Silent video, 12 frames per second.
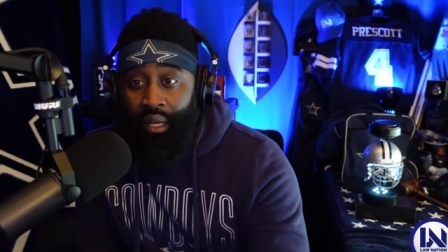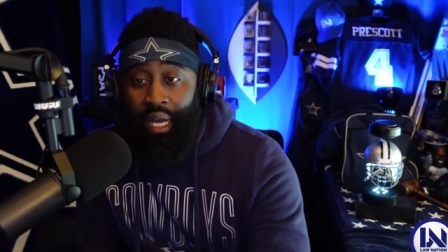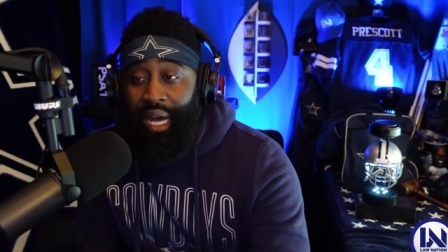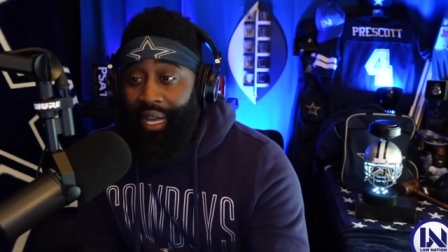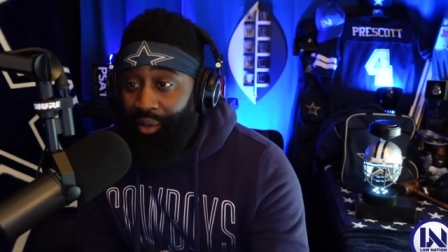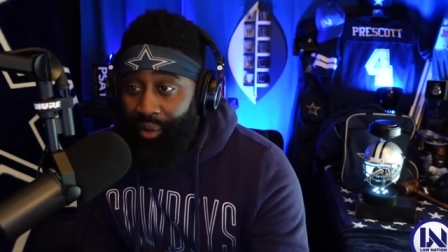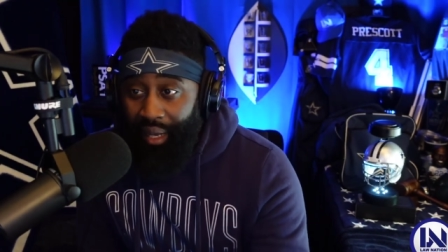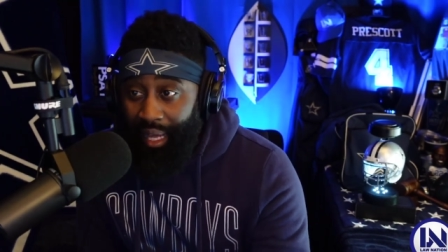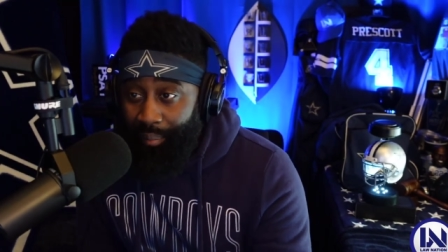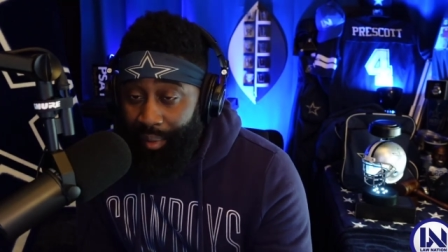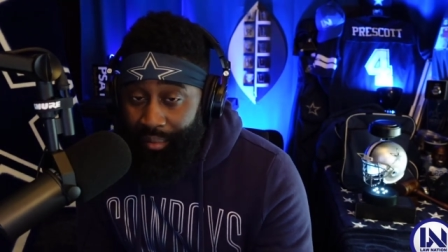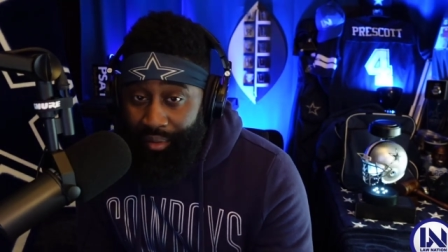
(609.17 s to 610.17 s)
I know a lot
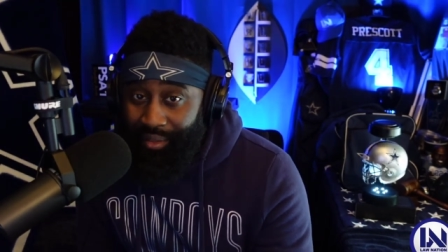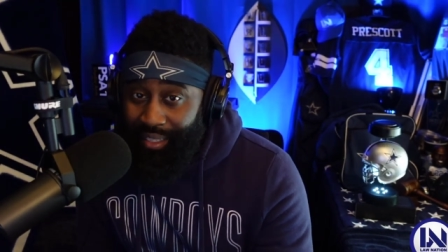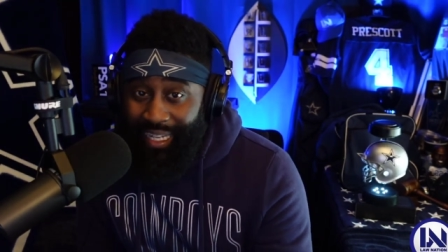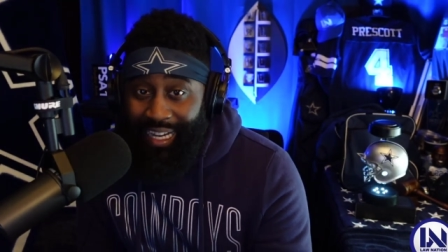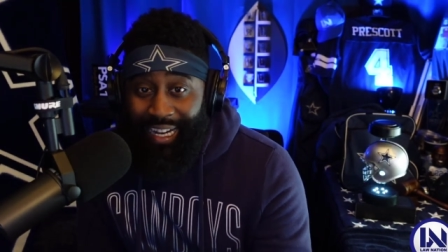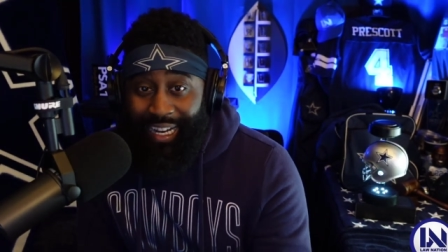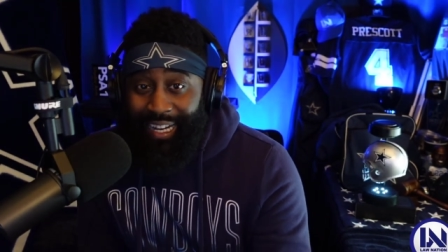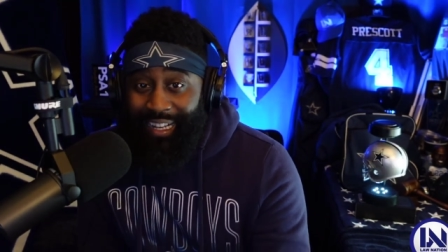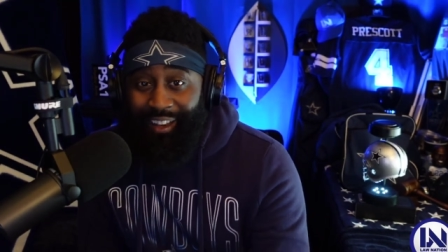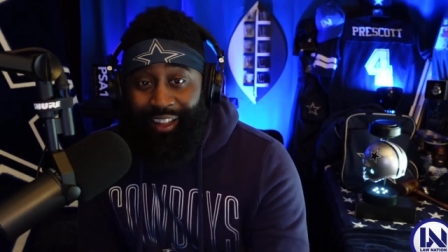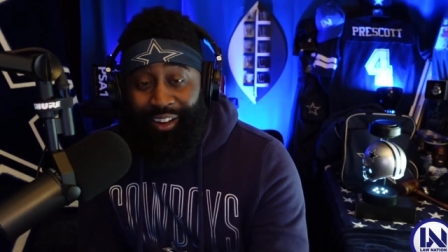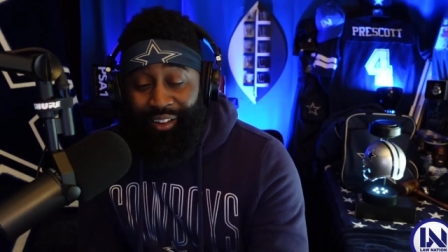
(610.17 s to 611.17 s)
of people are going to say, ah,
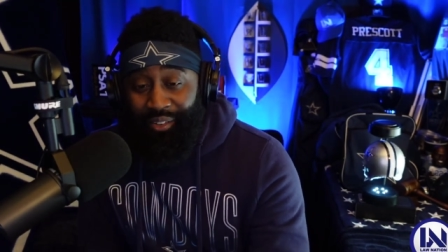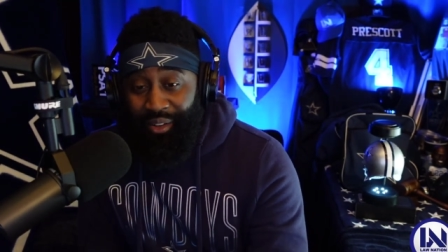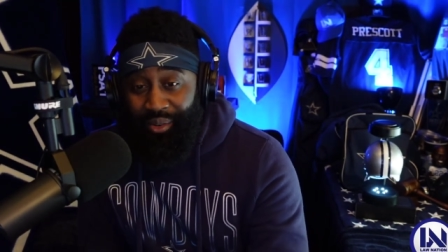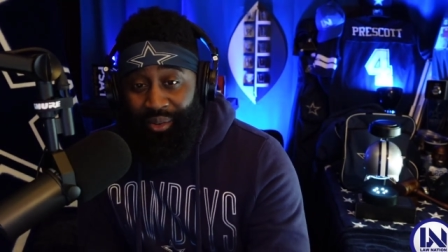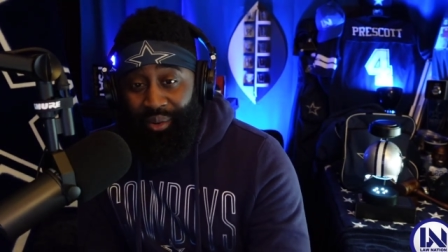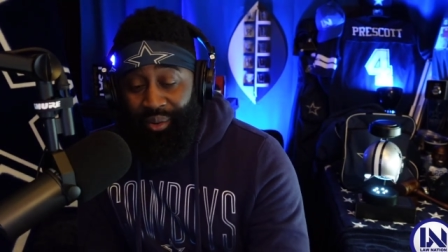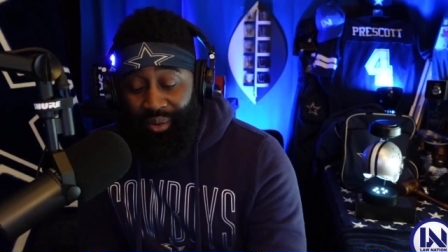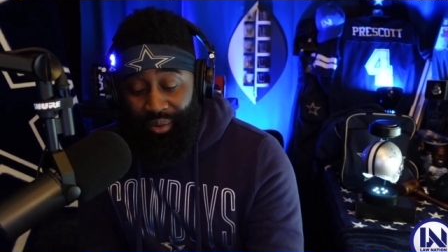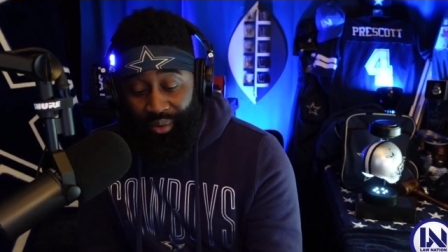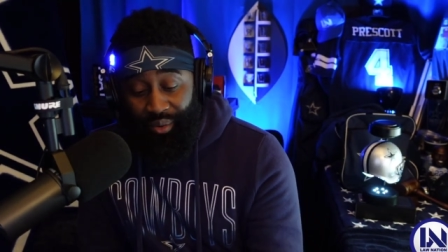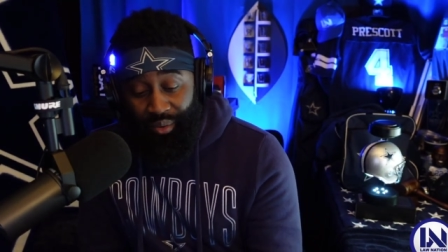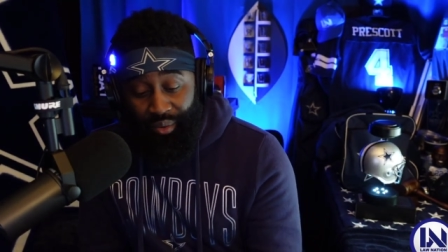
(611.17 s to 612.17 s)
no, no, no, no,
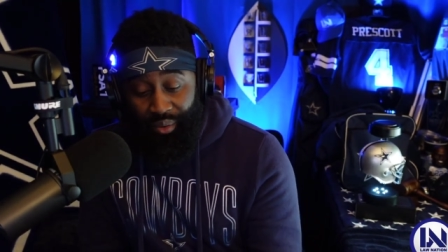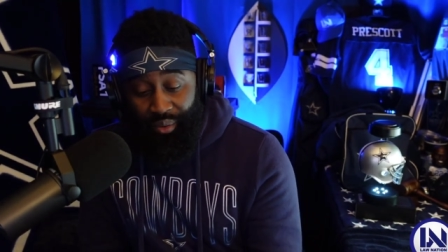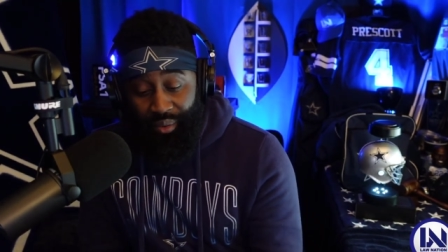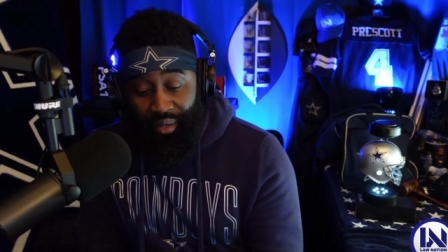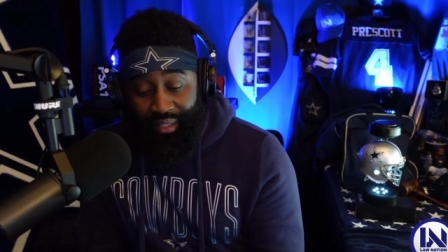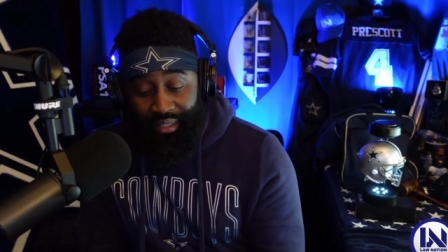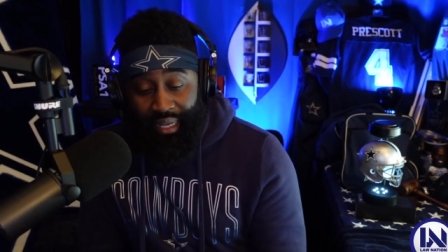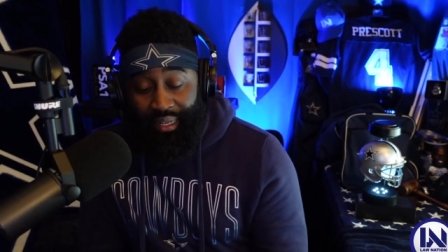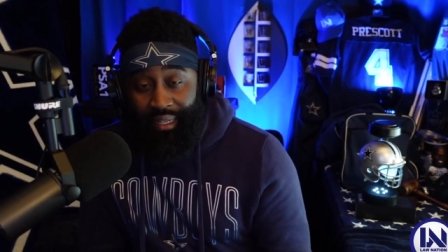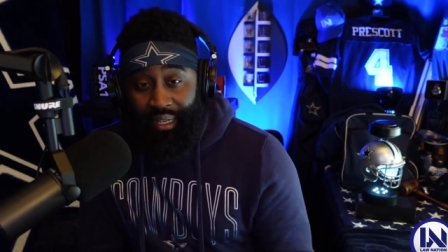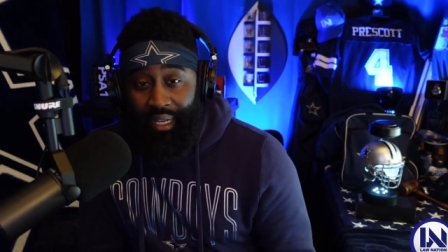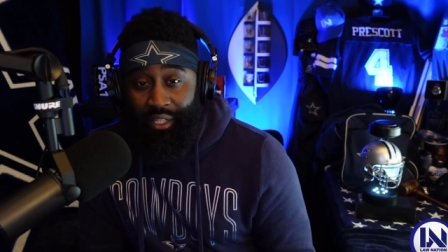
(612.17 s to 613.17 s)
no, no, no, no. That's not
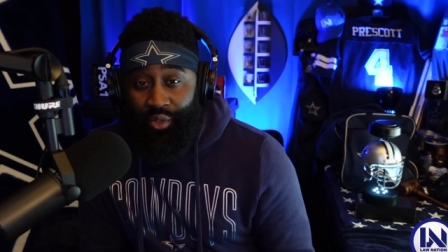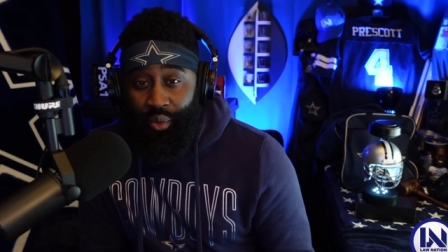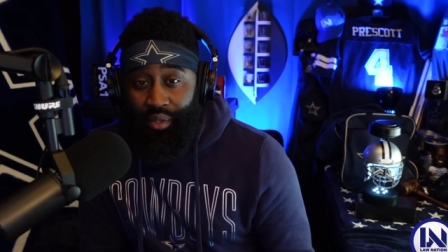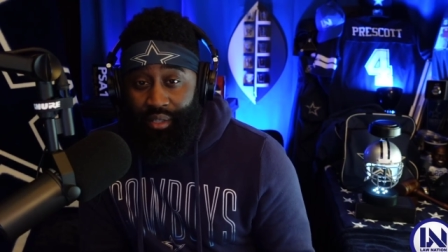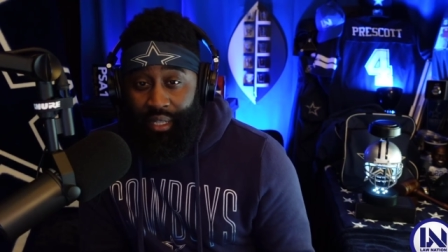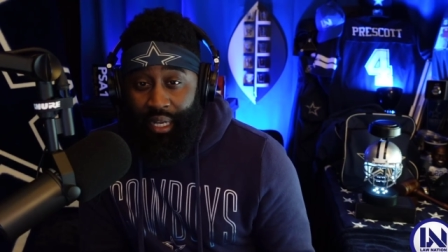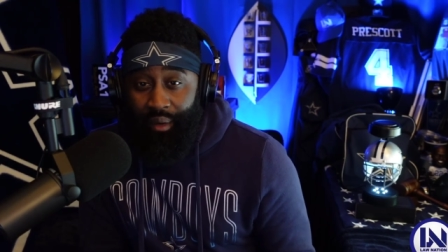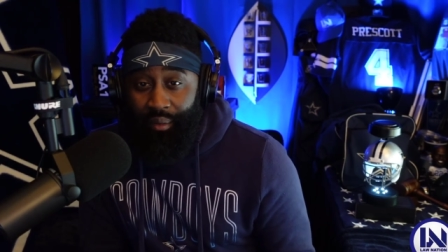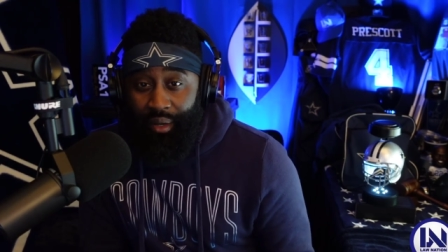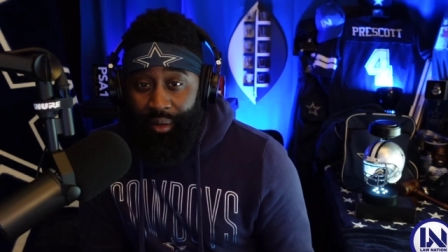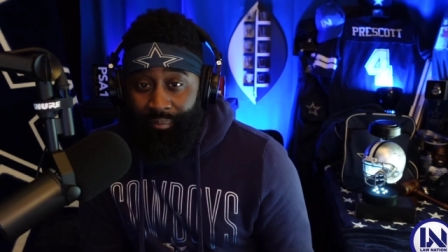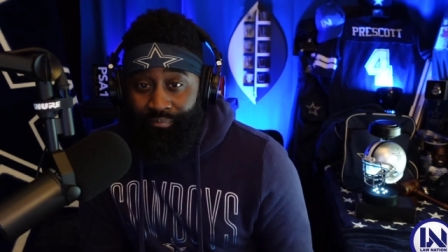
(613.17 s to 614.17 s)
the case nor the
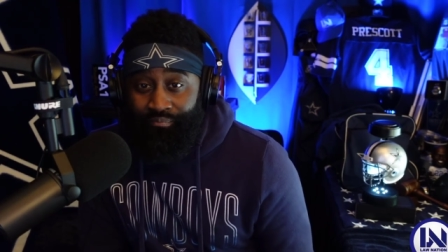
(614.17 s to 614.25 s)
scenario.